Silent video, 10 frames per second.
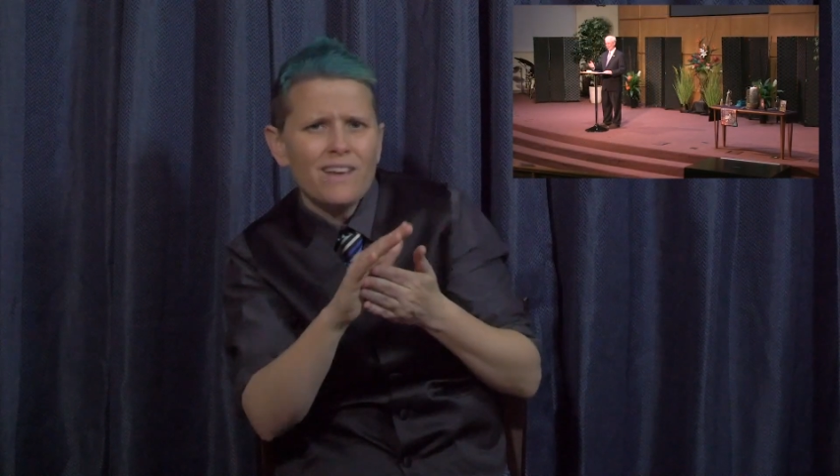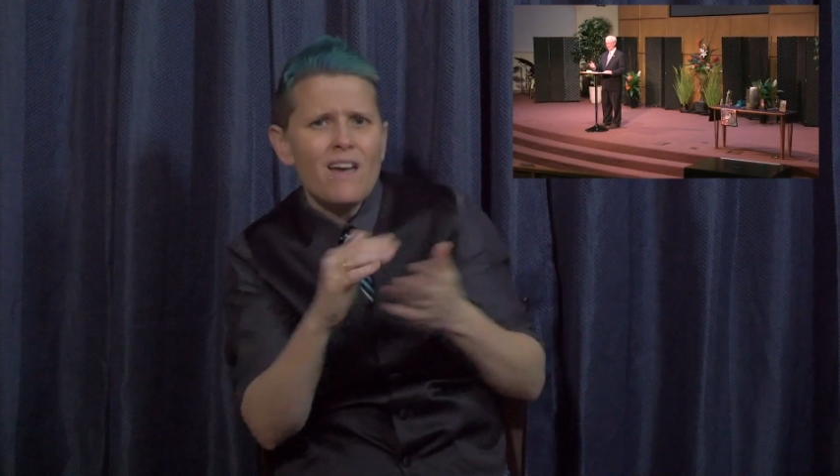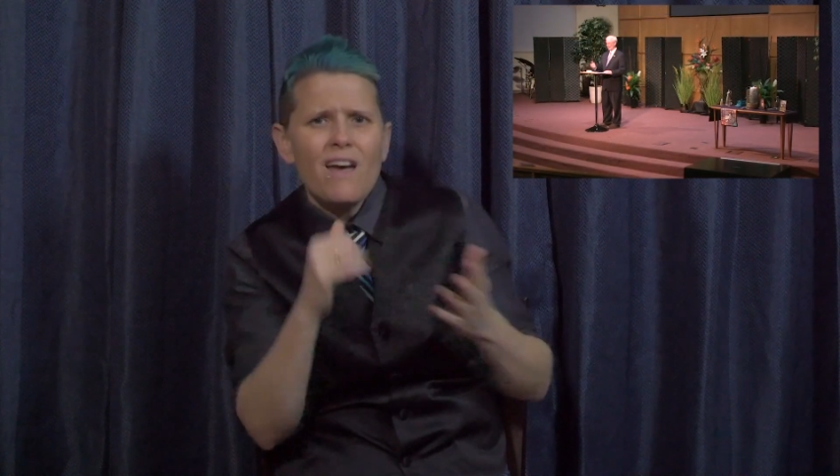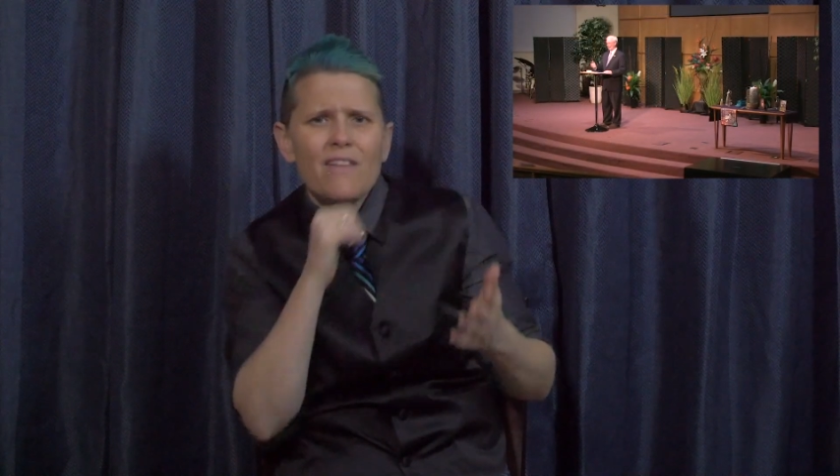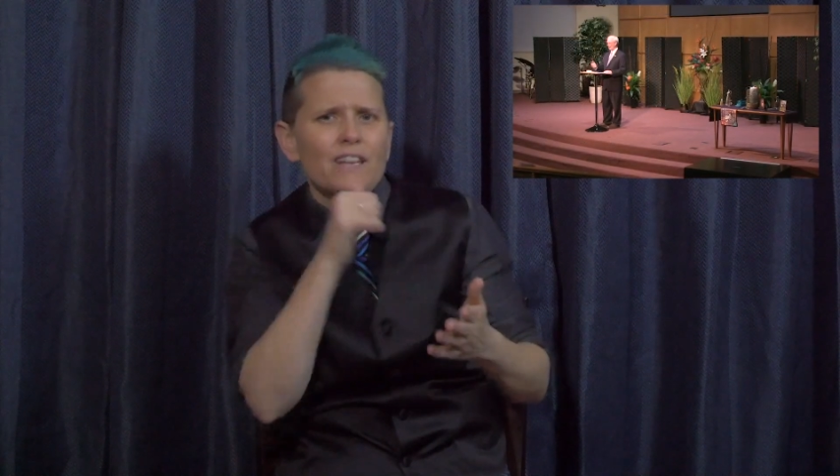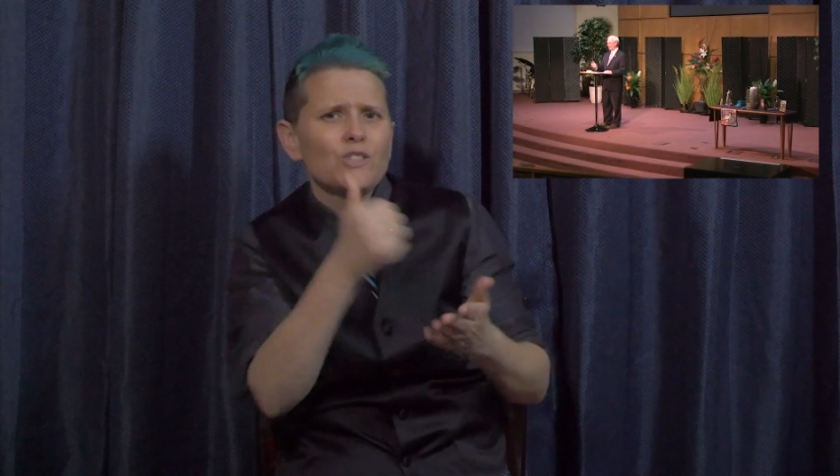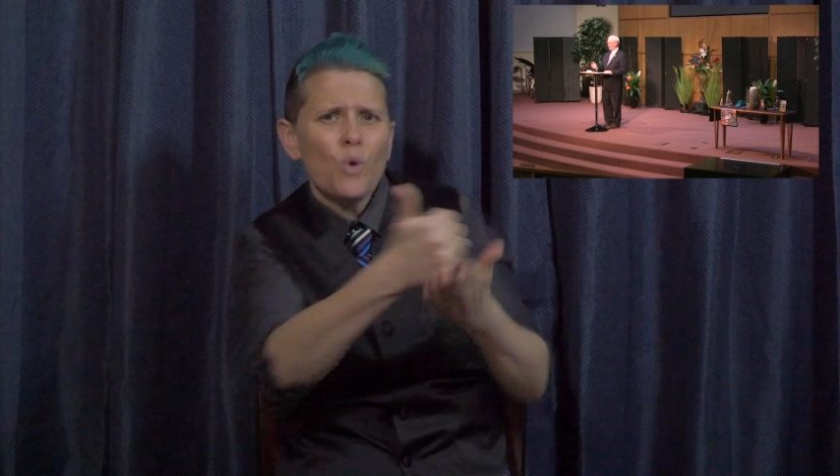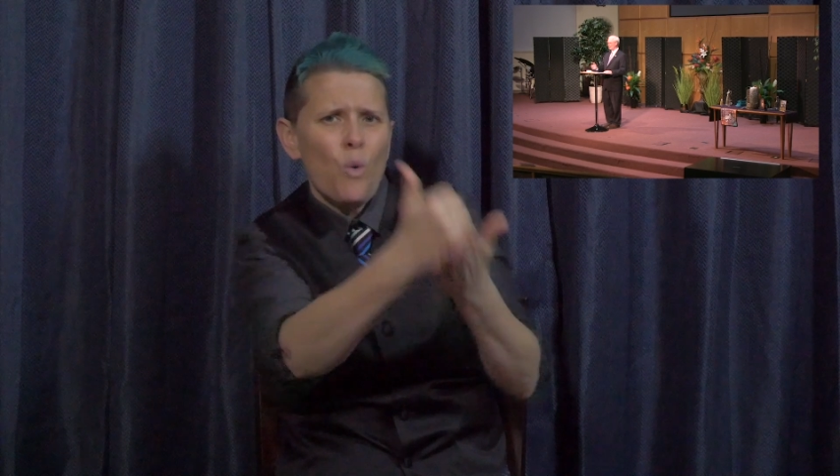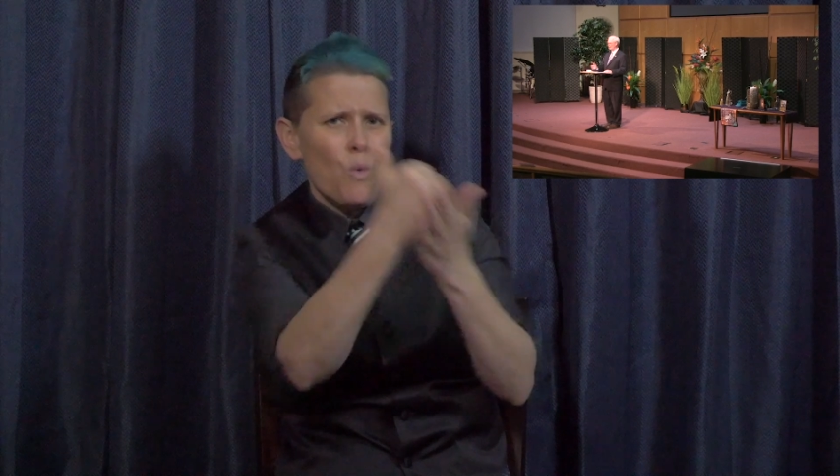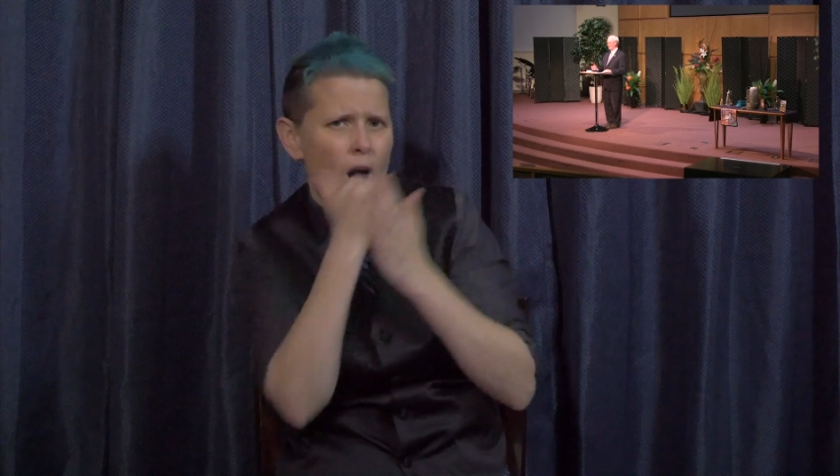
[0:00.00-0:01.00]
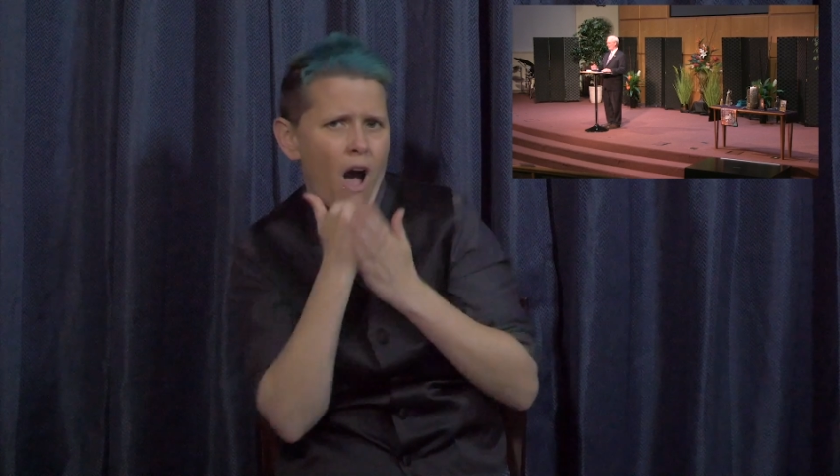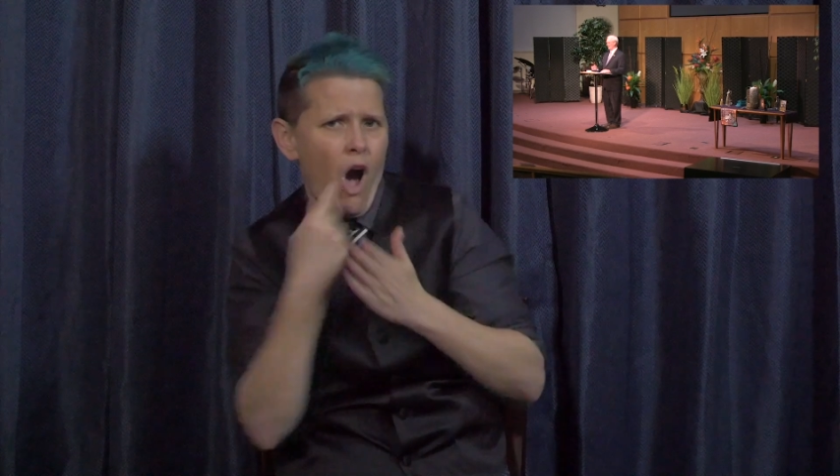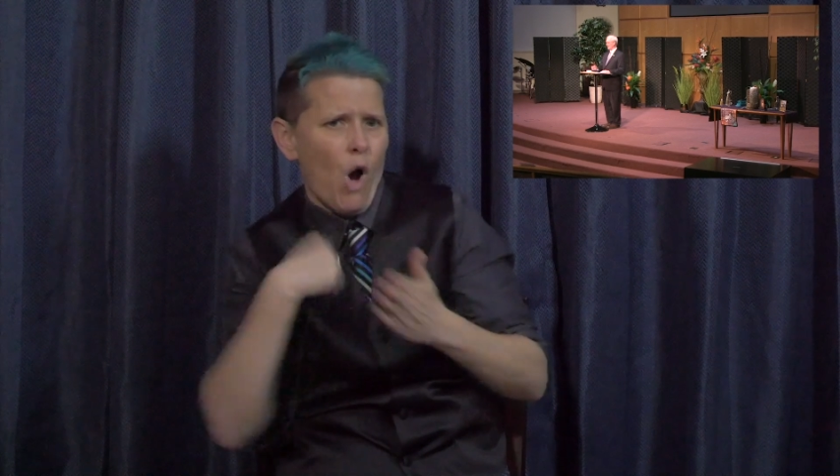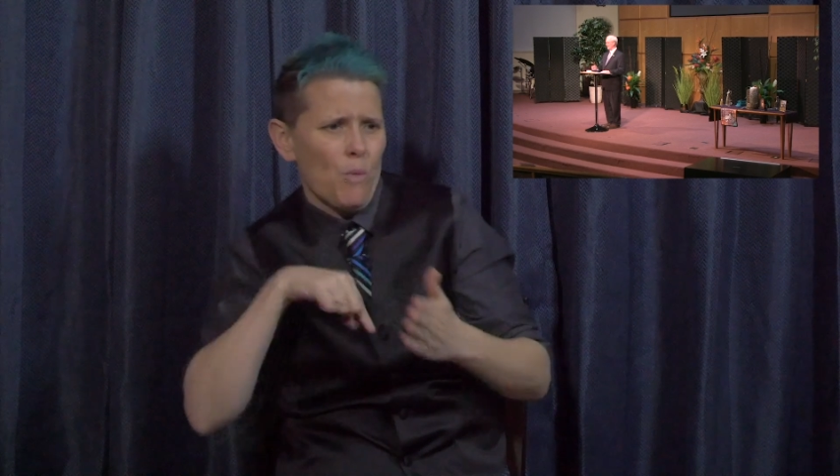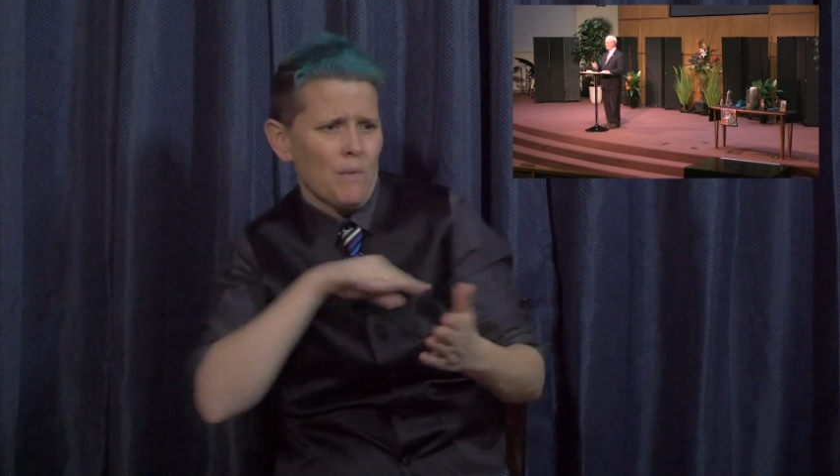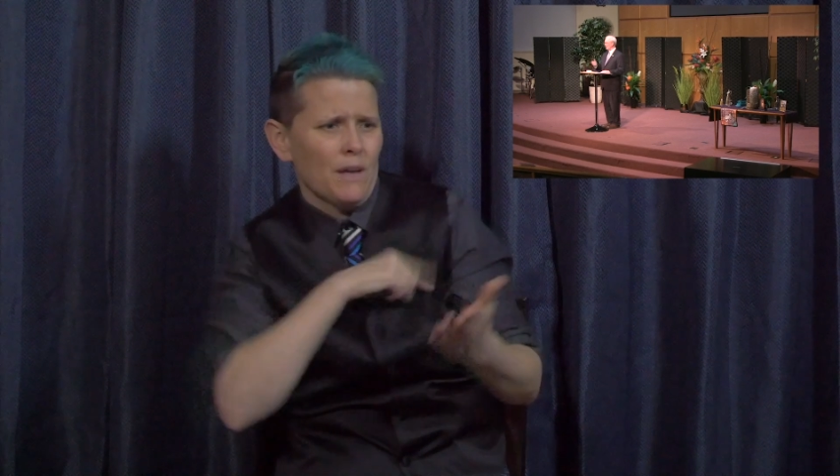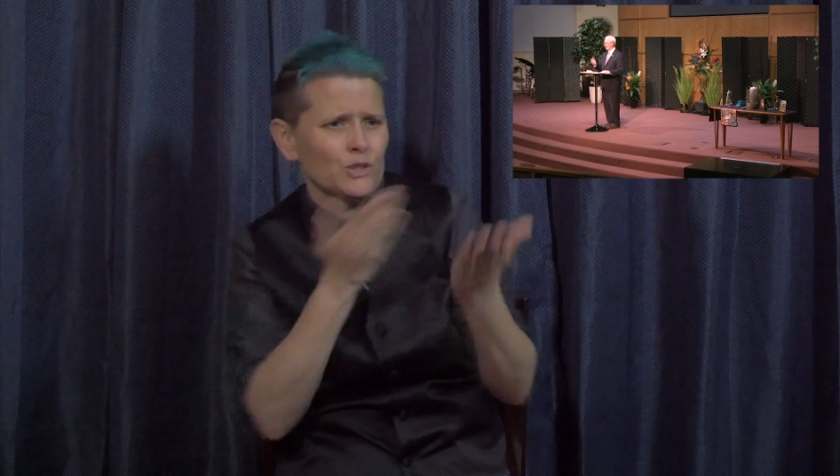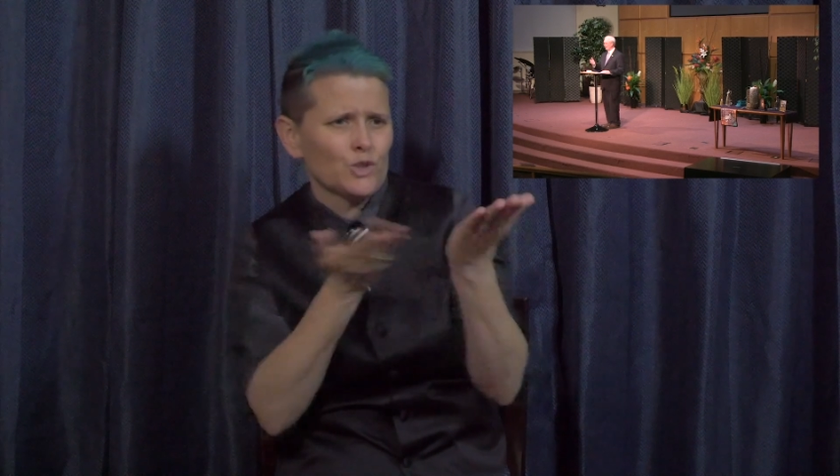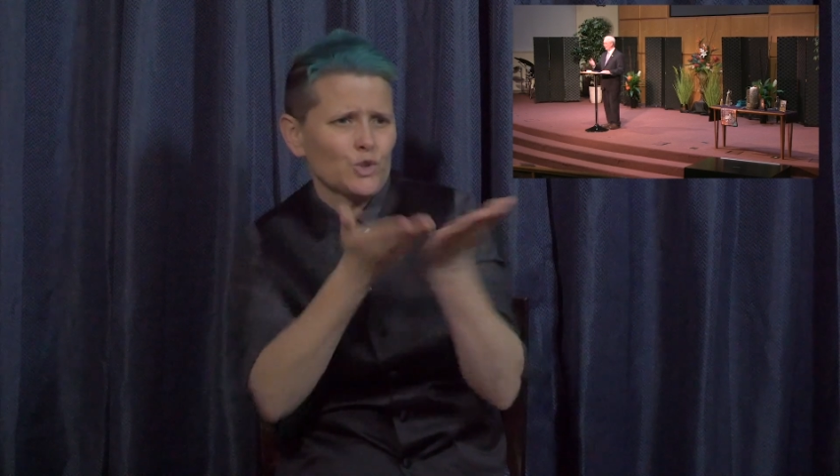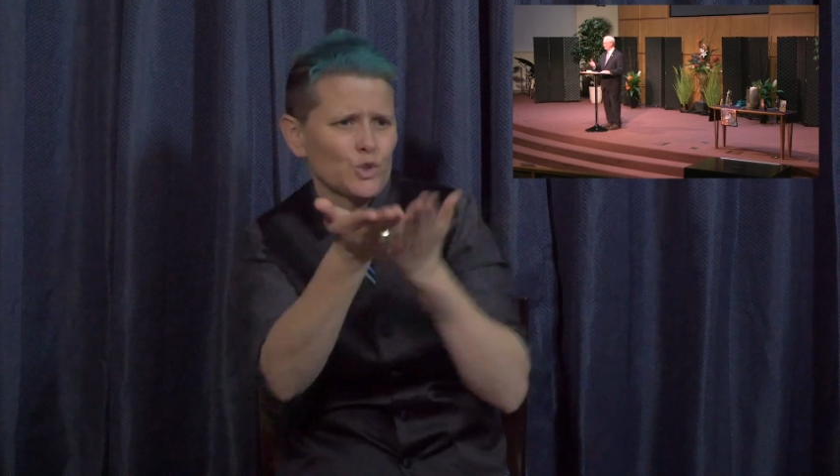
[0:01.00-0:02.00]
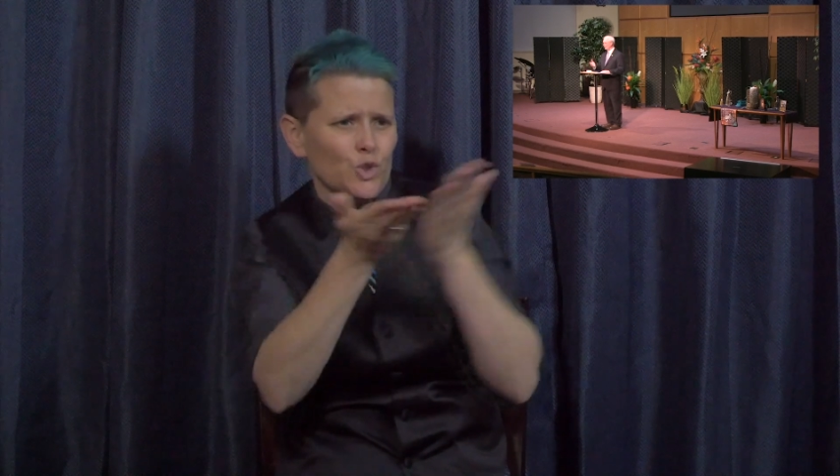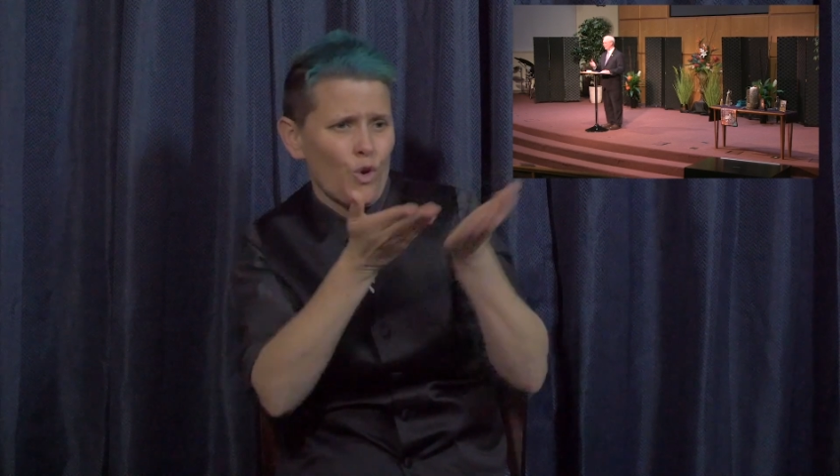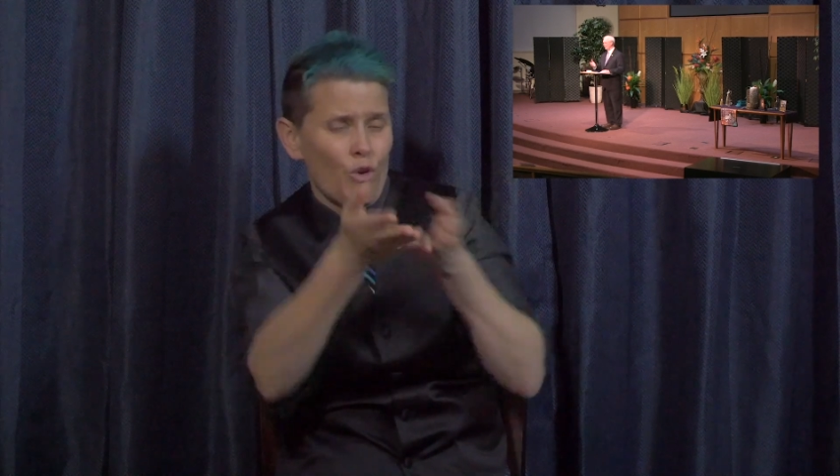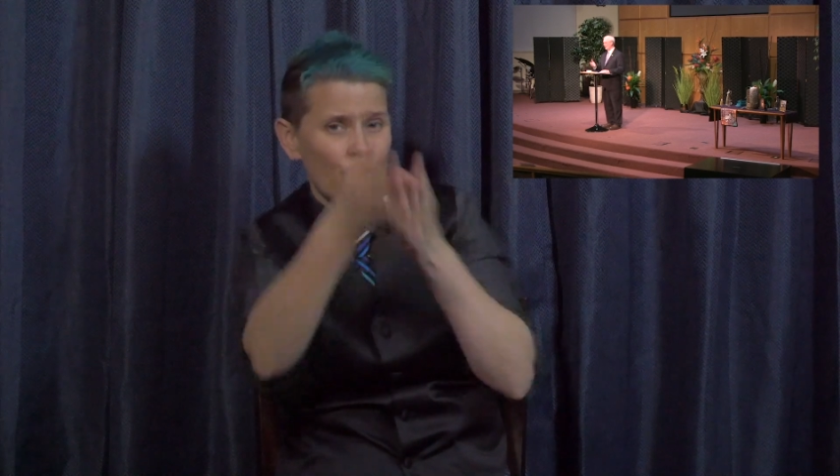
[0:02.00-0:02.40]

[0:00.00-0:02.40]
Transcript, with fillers: about in this moment is the altar